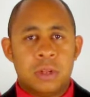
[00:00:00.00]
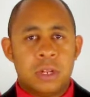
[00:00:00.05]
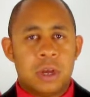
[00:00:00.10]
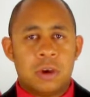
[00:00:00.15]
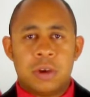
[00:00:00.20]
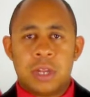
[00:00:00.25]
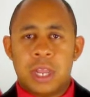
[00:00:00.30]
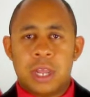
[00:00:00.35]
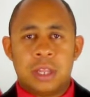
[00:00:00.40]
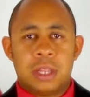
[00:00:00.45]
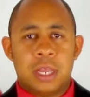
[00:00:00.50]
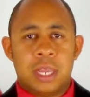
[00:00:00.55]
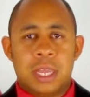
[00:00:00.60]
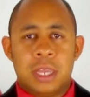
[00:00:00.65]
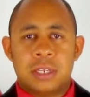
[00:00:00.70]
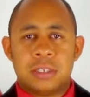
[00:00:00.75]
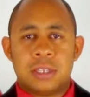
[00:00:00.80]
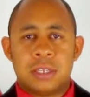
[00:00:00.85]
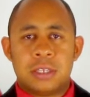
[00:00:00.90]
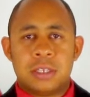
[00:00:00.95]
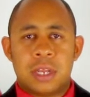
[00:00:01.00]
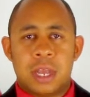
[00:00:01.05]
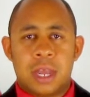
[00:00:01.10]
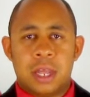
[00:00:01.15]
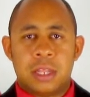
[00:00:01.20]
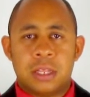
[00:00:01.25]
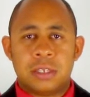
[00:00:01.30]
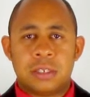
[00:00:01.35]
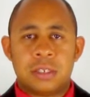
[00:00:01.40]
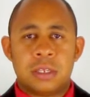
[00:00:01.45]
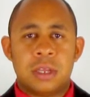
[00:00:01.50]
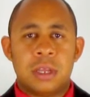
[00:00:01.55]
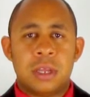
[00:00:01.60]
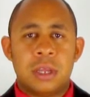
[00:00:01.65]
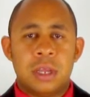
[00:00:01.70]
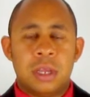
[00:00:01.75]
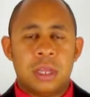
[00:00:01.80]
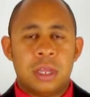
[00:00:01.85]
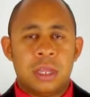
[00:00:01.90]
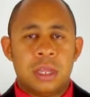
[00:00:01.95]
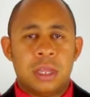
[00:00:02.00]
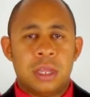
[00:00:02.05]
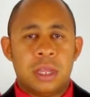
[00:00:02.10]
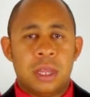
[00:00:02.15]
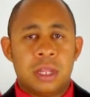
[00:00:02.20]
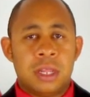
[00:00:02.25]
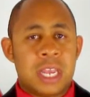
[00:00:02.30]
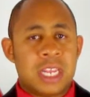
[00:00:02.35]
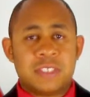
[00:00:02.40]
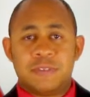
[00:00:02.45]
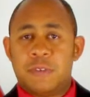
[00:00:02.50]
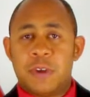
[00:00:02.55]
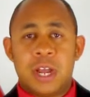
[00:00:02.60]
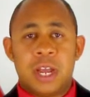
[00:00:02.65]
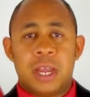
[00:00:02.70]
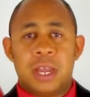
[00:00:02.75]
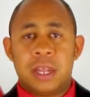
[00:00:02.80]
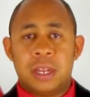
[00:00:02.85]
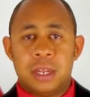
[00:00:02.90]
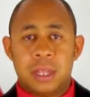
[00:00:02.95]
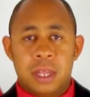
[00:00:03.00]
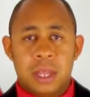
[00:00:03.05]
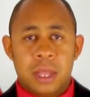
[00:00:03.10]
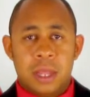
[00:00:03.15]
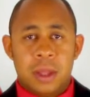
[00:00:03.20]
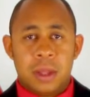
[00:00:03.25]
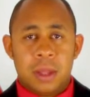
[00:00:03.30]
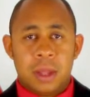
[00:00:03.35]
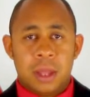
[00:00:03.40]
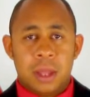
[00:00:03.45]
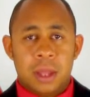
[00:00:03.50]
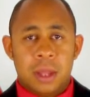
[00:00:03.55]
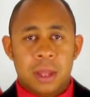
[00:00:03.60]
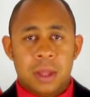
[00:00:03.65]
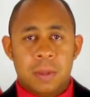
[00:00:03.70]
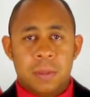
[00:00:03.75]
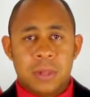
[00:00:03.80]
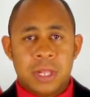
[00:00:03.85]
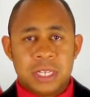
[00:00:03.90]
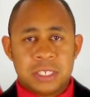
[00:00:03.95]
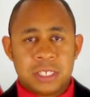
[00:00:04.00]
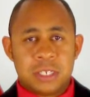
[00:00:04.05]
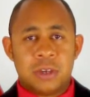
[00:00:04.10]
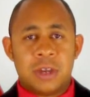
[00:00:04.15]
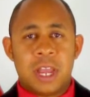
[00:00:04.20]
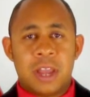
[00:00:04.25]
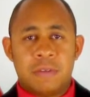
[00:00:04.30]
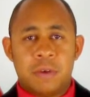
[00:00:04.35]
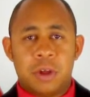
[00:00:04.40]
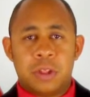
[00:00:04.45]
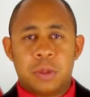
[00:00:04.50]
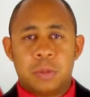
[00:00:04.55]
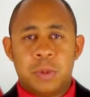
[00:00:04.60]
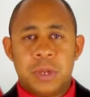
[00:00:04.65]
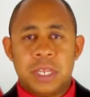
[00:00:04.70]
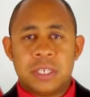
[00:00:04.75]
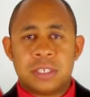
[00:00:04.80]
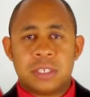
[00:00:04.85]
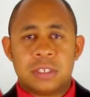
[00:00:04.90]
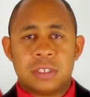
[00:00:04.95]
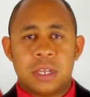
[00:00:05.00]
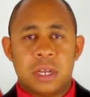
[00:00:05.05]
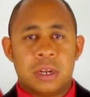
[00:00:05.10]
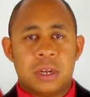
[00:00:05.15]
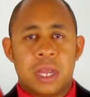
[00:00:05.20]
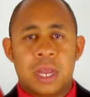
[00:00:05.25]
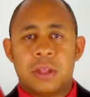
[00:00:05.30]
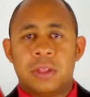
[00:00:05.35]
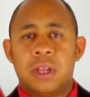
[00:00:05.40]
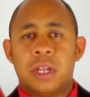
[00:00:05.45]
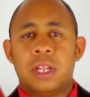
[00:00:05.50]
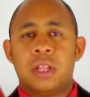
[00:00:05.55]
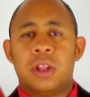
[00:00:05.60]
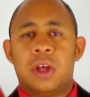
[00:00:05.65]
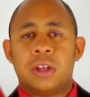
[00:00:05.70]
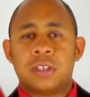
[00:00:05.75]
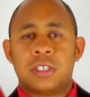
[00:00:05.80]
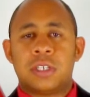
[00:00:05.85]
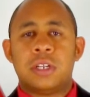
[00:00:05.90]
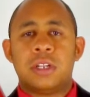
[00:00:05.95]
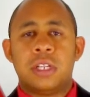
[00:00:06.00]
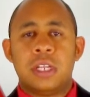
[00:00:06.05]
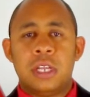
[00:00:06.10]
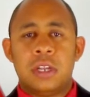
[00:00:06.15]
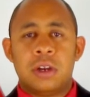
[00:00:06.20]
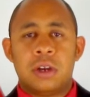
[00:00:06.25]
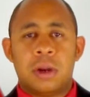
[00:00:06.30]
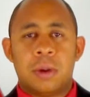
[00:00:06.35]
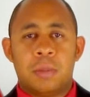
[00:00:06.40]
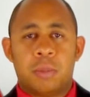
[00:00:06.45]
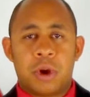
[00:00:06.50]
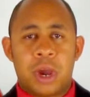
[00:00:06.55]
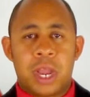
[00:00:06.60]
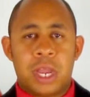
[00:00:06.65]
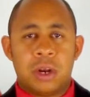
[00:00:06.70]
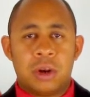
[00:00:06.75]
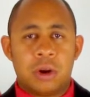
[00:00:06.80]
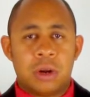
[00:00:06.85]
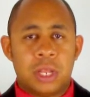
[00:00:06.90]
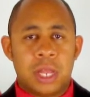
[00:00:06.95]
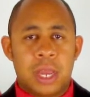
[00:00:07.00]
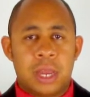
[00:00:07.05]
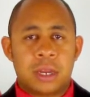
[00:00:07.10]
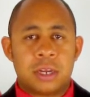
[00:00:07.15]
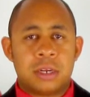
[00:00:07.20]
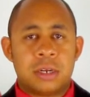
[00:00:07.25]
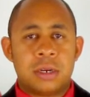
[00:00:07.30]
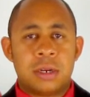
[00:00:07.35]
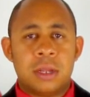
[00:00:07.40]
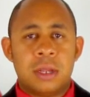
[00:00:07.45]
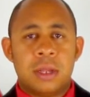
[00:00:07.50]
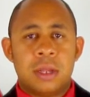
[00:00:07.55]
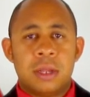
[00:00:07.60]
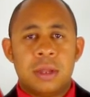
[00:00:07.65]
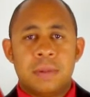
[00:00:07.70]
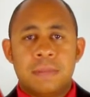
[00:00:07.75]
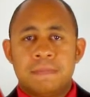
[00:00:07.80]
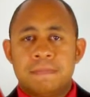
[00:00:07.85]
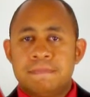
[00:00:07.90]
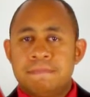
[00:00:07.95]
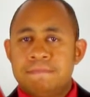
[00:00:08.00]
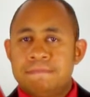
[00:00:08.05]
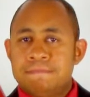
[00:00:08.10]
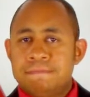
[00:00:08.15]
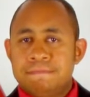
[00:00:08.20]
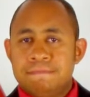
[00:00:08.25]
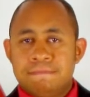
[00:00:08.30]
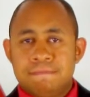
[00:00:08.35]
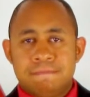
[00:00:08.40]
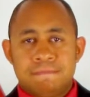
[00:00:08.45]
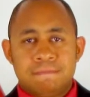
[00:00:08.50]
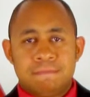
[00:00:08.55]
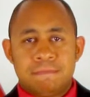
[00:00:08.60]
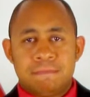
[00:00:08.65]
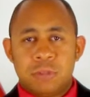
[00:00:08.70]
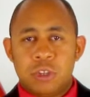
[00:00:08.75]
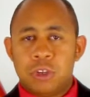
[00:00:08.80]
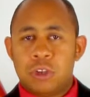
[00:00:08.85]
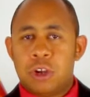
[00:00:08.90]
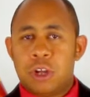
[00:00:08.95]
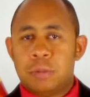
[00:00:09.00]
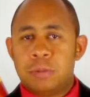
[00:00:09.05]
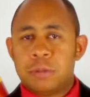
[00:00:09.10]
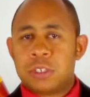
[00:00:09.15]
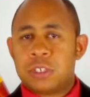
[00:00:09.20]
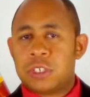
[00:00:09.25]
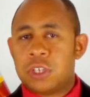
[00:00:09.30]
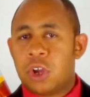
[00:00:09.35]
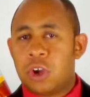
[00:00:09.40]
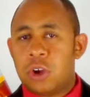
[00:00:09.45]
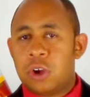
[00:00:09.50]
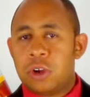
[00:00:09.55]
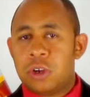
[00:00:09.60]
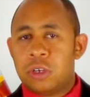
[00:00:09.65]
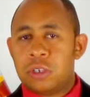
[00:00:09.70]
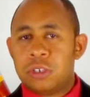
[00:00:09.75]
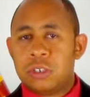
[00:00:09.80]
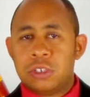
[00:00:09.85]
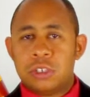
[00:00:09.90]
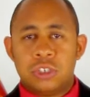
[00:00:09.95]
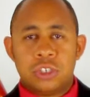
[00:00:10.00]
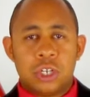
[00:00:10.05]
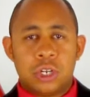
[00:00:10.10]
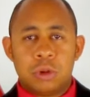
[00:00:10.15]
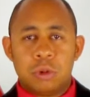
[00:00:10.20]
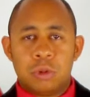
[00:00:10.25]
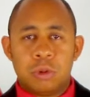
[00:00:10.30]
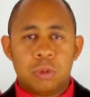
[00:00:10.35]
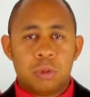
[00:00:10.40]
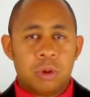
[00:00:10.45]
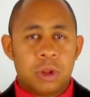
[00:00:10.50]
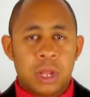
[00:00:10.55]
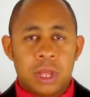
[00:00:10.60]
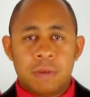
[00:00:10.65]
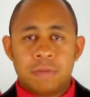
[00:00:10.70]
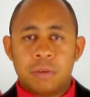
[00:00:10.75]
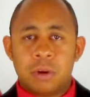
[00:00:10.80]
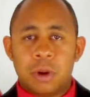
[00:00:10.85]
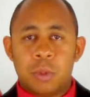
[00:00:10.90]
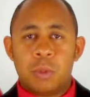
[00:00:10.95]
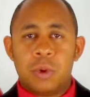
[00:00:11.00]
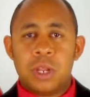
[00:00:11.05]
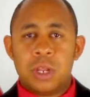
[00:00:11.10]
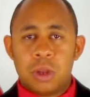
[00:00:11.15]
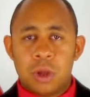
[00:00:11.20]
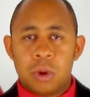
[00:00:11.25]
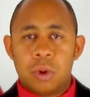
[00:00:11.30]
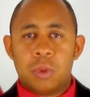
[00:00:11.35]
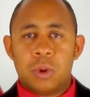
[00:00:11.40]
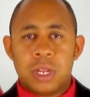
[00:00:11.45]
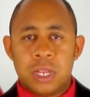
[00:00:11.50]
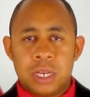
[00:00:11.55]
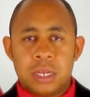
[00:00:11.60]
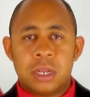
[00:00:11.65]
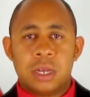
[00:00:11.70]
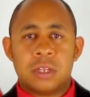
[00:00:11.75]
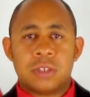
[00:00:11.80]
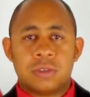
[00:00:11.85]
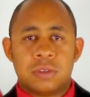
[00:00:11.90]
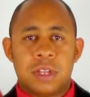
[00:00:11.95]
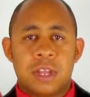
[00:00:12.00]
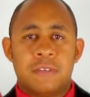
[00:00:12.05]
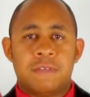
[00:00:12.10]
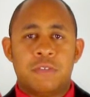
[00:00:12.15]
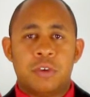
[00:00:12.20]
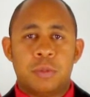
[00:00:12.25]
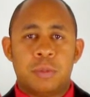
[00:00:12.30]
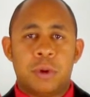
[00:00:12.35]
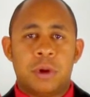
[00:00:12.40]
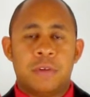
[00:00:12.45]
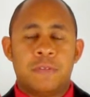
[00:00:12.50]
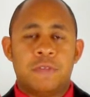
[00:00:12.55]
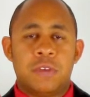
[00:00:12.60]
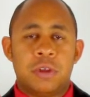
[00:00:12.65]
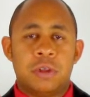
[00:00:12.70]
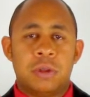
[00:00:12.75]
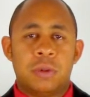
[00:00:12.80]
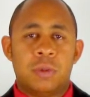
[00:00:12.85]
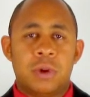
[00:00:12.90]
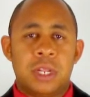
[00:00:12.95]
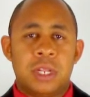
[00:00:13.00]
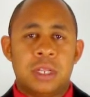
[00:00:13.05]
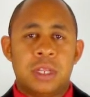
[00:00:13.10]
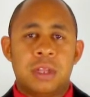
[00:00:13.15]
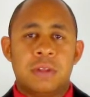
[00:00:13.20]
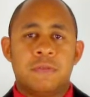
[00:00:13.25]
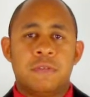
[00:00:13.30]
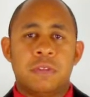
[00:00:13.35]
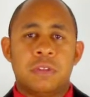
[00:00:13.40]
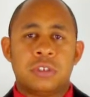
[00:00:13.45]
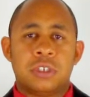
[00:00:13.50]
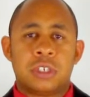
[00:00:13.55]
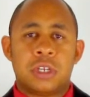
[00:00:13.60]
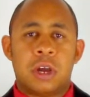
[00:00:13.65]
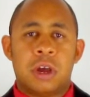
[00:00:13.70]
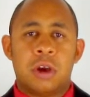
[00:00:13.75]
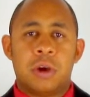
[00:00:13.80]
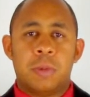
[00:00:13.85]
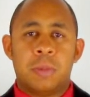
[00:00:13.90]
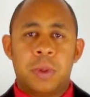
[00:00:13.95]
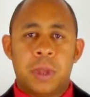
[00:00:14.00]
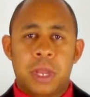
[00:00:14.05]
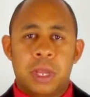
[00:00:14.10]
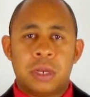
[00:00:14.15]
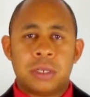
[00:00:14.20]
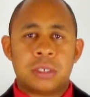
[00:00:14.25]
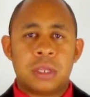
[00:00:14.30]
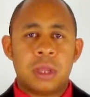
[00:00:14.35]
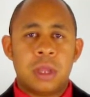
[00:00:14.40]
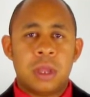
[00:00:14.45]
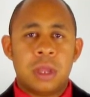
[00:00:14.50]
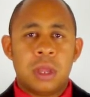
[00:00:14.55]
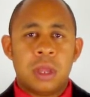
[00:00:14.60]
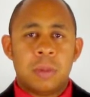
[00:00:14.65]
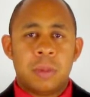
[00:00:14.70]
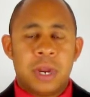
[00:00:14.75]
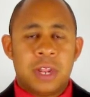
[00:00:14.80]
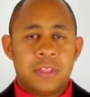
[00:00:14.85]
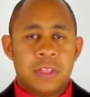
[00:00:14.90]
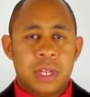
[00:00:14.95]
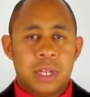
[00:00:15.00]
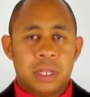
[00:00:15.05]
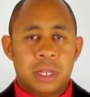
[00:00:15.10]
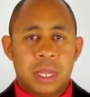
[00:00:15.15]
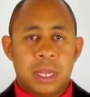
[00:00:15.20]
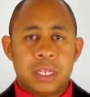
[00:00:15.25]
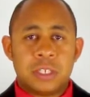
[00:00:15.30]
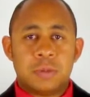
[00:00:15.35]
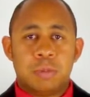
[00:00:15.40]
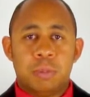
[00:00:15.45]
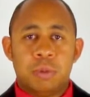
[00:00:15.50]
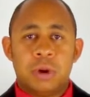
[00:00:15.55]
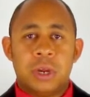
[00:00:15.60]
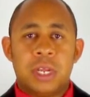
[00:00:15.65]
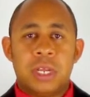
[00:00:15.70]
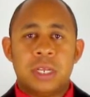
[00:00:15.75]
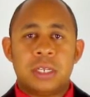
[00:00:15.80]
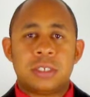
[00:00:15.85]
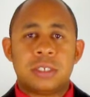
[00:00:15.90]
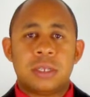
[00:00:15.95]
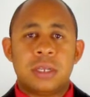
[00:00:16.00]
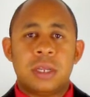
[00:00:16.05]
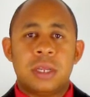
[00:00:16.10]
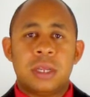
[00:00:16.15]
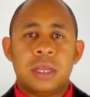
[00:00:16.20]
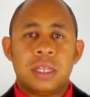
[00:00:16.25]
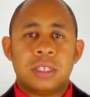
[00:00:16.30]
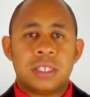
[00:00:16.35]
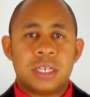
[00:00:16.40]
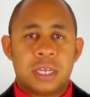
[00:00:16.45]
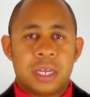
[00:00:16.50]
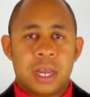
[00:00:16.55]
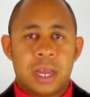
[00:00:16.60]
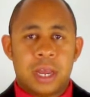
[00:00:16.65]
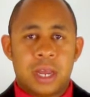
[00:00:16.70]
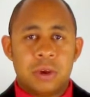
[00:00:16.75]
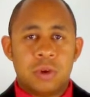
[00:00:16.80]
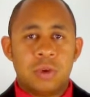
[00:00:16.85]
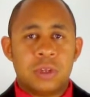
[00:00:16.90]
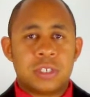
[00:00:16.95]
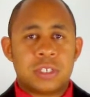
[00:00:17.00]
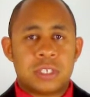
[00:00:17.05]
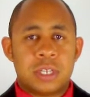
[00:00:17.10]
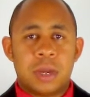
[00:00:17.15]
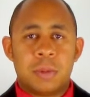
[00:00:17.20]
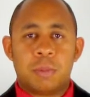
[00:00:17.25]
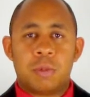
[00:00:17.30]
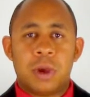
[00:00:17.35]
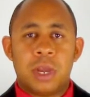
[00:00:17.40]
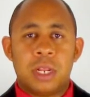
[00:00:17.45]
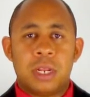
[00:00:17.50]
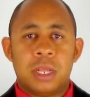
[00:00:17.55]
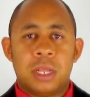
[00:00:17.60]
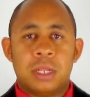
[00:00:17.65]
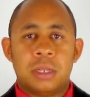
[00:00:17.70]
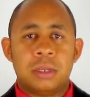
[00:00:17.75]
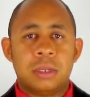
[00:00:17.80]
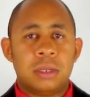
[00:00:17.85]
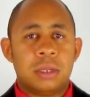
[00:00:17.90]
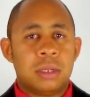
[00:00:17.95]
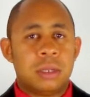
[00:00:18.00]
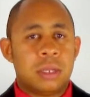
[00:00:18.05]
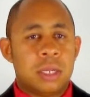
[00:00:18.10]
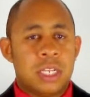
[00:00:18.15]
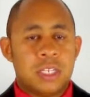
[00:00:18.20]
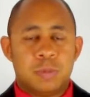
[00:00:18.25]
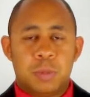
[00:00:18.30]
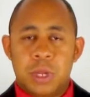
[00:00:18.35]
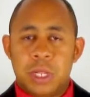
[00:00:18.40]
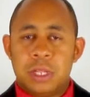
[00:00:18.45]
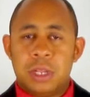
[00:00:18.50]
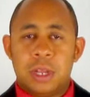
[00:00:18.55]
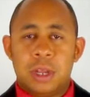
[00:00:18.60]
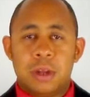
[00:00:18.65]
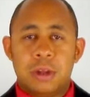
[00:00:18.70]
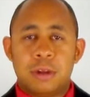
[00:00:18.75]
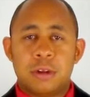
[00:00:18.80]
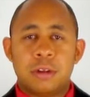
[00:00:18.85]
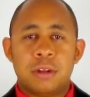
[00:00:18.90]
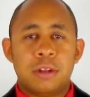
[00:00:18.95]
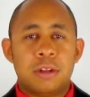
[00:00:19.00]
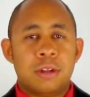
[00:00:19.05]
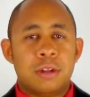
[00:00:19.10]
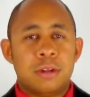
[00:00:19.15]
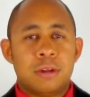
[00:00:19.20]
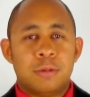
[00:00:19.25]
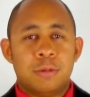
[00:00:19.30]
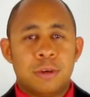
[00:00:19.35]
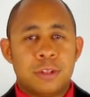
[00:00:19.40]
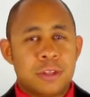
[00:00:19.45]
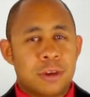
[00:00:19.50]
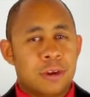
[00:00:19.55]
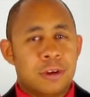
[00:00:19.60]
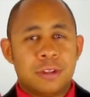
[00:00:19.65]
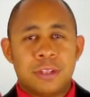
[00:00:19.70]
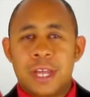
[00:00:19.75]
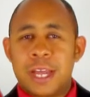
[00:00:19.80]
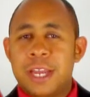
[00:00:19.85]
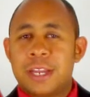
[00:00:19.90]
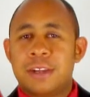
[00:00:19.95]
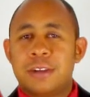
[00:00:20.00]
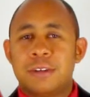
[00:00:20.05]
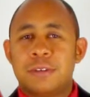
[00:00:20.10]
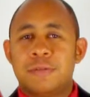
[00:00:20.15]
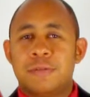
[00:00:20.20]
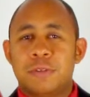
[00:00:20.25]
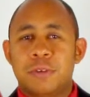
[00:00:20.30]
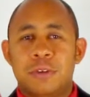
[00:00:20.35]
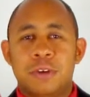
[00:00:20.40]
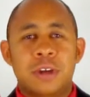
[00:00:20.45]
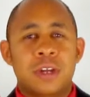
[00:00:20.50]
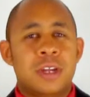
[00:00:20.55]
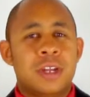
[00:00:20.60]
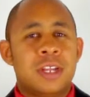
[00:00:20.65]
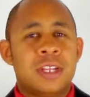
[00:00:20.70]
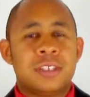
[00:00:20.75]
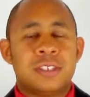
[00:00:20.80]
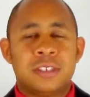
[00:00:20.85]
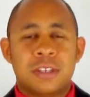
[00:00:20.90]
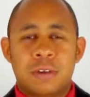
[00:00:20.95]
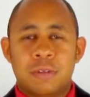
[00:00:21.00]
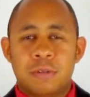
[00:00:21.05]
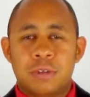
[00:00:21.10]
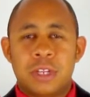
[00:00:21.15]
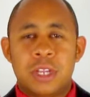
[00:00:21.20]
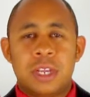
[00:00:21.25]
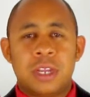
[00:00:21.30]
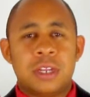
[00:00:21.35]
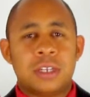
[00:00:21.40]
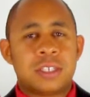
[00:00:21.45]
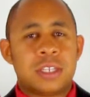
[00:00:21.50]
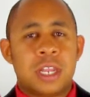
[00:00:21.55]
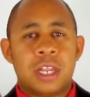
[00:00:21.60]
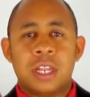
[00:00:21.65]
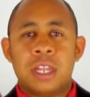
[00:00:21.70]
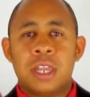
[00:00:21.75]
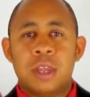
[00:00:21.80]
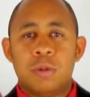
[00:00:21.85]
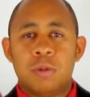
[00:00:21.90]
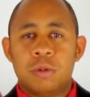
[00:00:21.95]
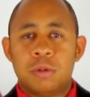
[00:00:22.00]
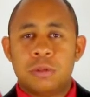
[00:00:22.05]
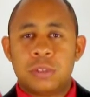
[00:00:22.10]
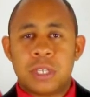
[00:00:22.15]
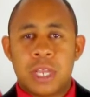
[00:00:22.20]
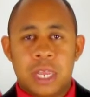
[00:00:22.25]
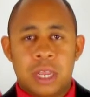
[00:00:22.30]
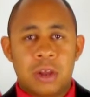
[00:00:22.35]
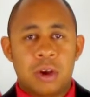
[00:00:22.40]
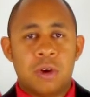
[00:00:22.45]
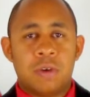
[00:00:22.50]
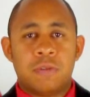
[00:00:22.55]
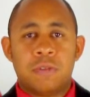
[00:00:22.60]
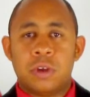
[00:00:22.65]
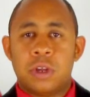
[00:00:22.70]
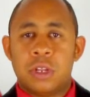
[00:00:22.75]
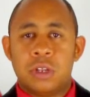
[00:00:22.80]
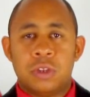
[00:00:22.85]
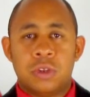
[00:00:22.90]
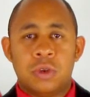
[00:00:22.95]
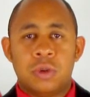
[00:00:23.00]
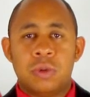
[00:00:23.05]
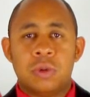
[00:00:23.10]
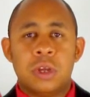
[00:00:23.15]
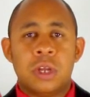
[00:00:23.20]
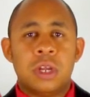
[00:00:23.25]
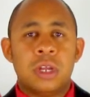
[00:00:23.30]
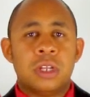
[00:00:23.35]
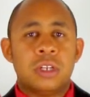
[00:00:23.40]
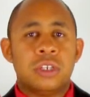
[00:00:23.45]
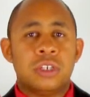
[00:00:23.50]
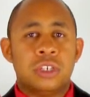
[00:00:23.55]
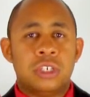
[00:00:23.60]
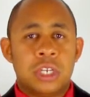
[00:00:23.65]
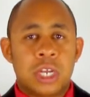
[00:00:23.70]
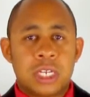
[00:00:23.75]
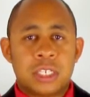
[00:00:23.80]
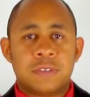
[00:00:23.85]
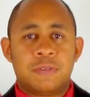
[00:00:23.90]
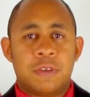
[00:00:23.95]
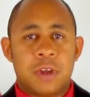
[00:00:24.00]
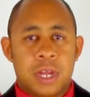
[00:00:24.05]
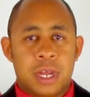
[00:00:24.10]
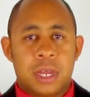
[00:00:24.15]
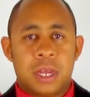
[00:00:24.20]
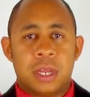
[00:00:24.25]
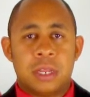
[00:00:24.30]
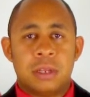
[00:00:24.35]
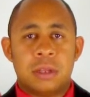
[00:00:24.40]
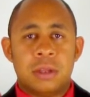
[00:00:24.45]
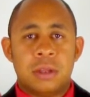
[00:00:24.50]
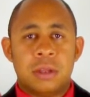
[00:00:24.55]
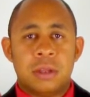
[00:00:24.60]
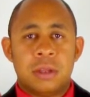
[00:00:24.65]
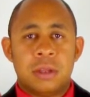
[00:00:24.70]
we know Callahan's in Dallas, and that's fine. But they still have all the pieces there. Now, they lost their leader in Brian Urlacher. We can call him the Sarge, the General, whatever. We know what he does on that football field and what he did for the Chicago Bears. But I think Lance Briggs is a guy who can step right in. He's been there with Urlacher for several years, and he will take over and do just fine